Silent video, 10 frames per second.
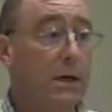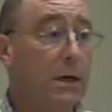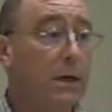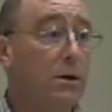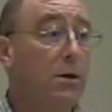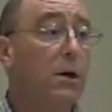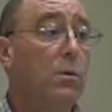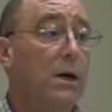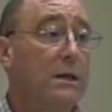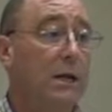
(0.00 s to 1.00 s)
It can only
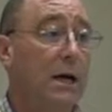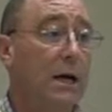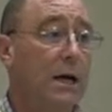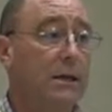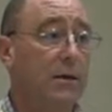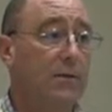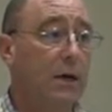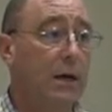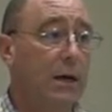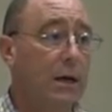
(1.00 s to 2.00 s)
work as a collective
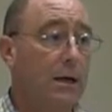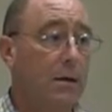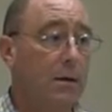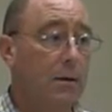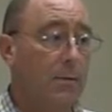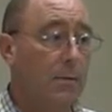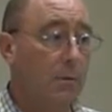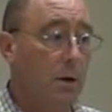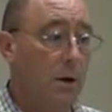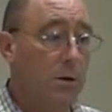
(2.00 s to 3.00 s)
in
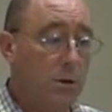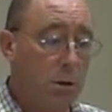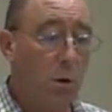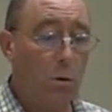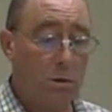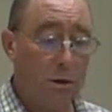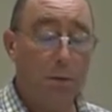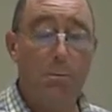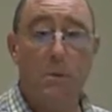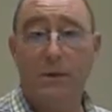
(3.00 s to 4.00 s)
untold
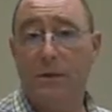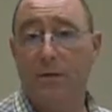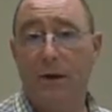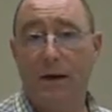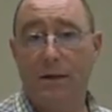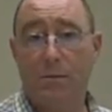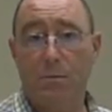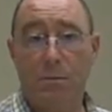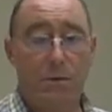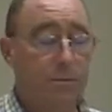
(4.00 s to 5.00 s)
numbers of
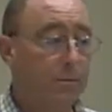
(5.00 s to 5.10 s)
atoms.